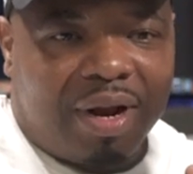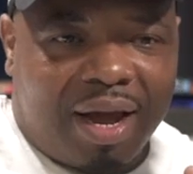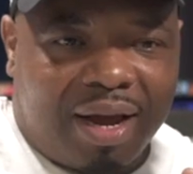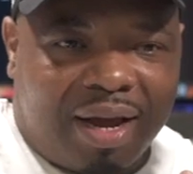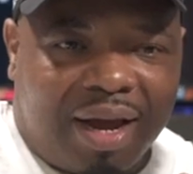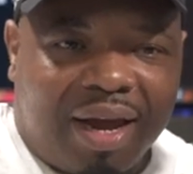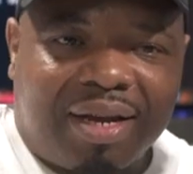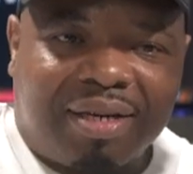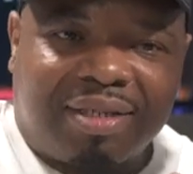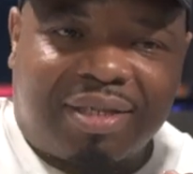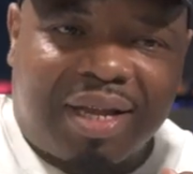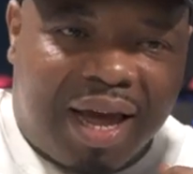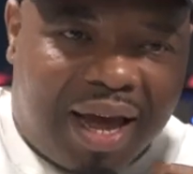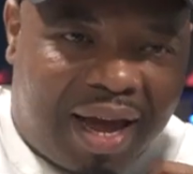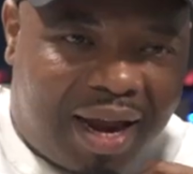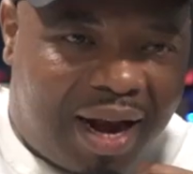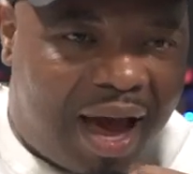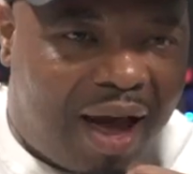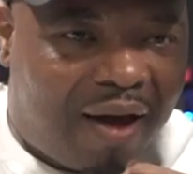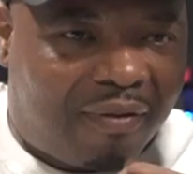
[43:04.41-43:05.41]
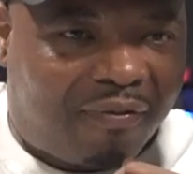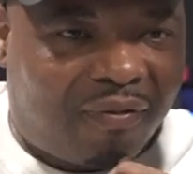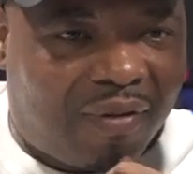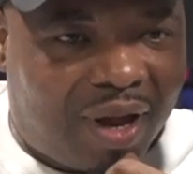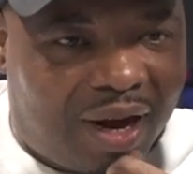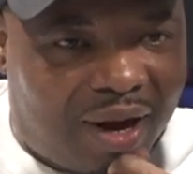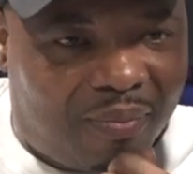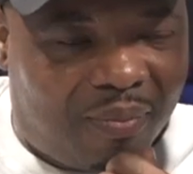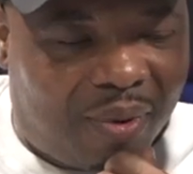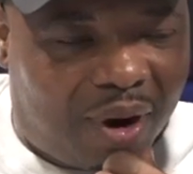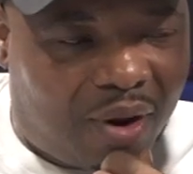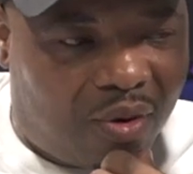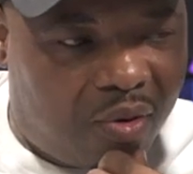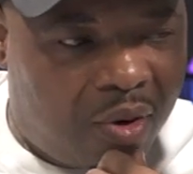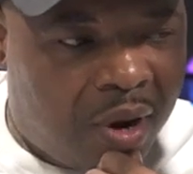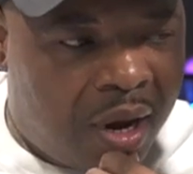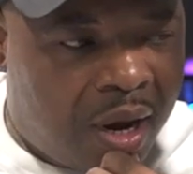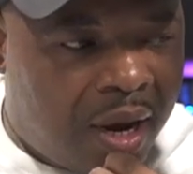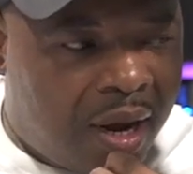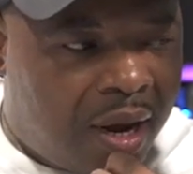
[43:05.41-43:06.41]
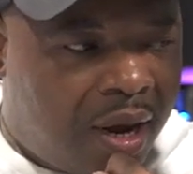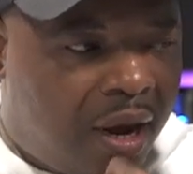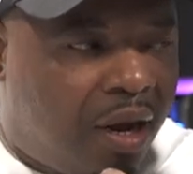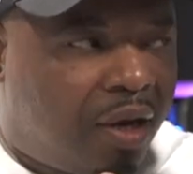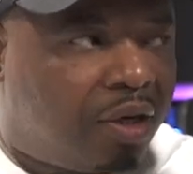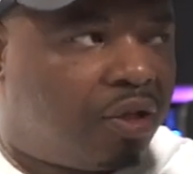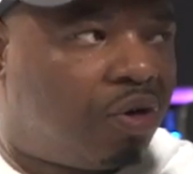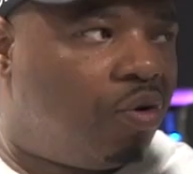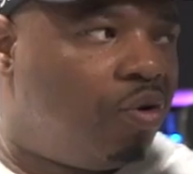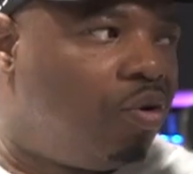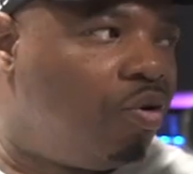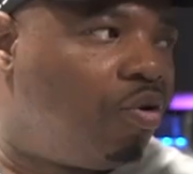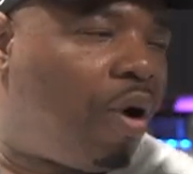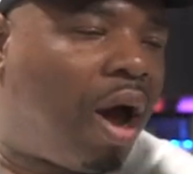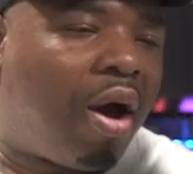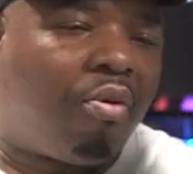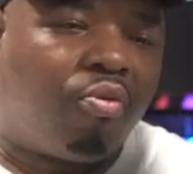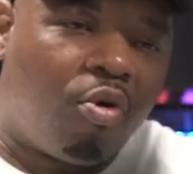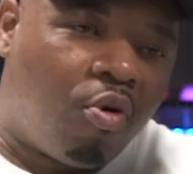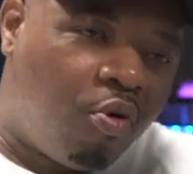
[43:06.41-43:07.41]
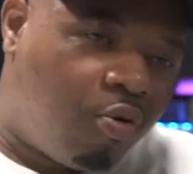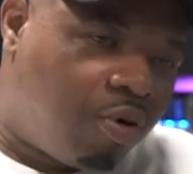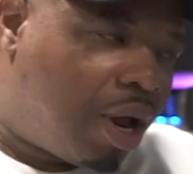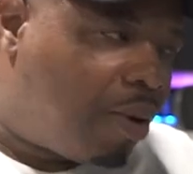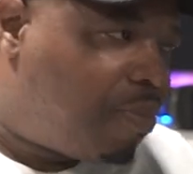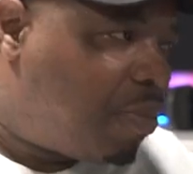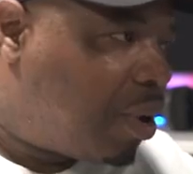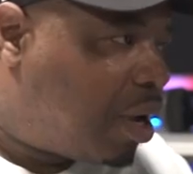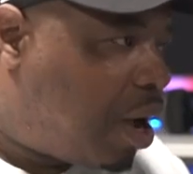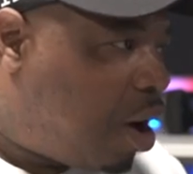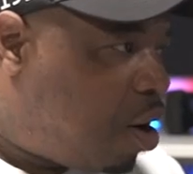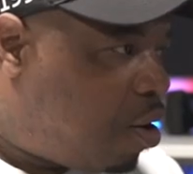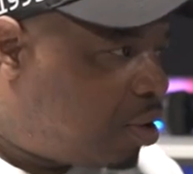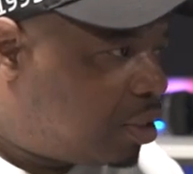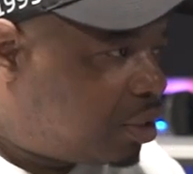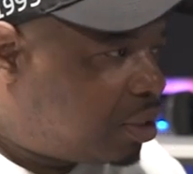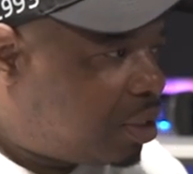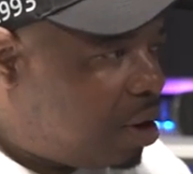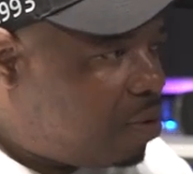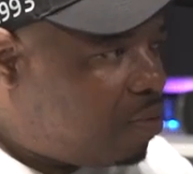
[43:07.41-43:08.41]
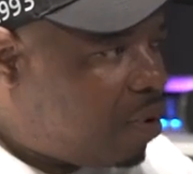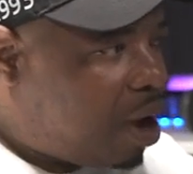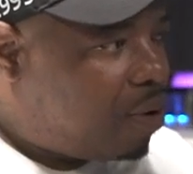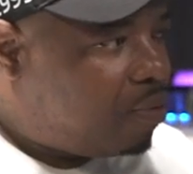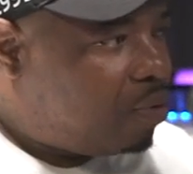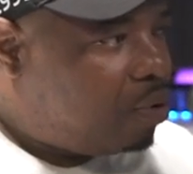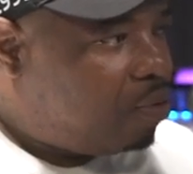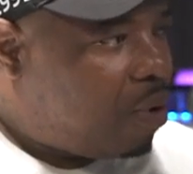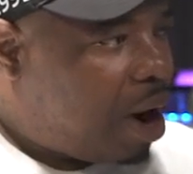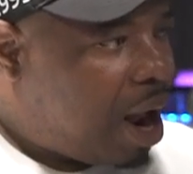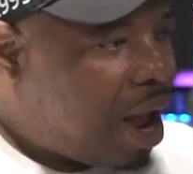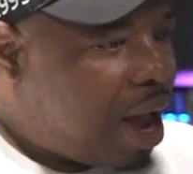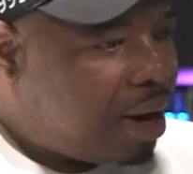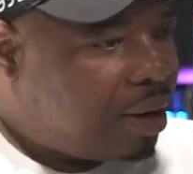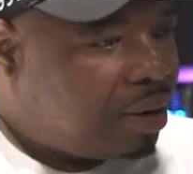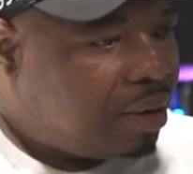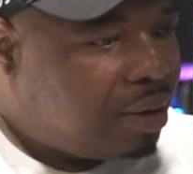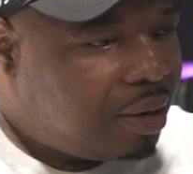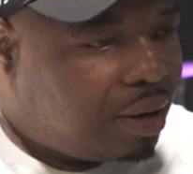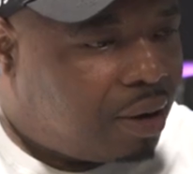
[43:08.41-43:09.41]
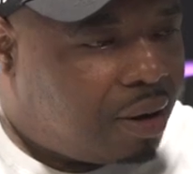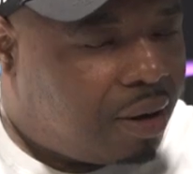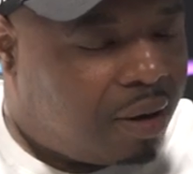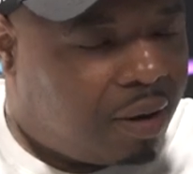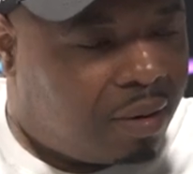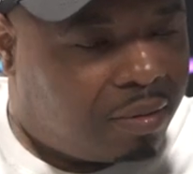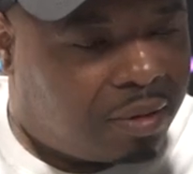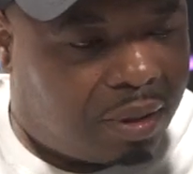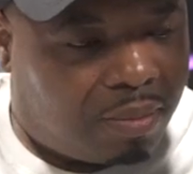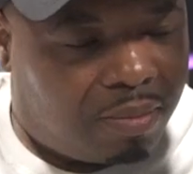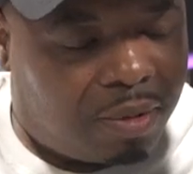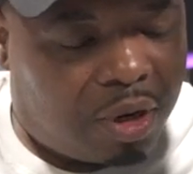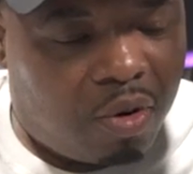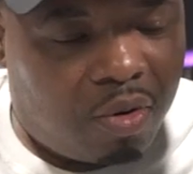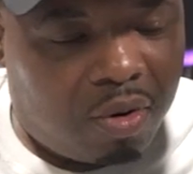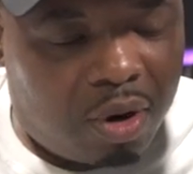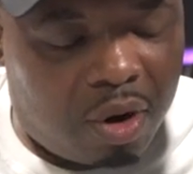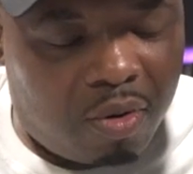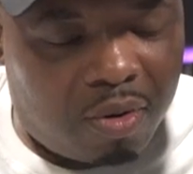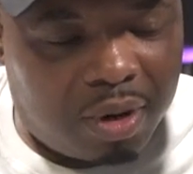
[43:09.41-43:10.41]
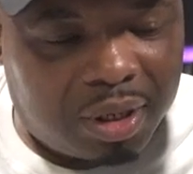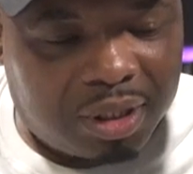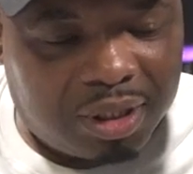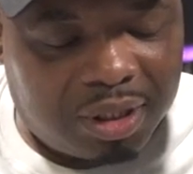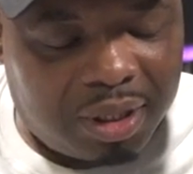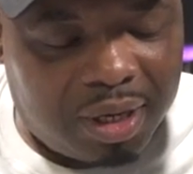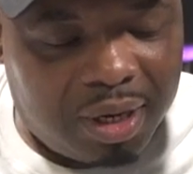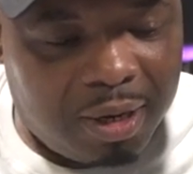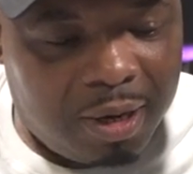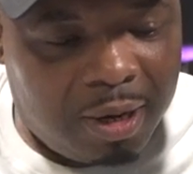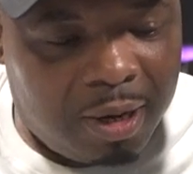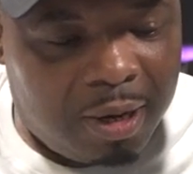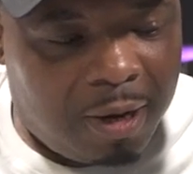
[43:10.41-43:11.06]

I can't stand how I feel it, blue. So, you know, I rolled up a goal and stuff while we riding uh, some dodo and shit.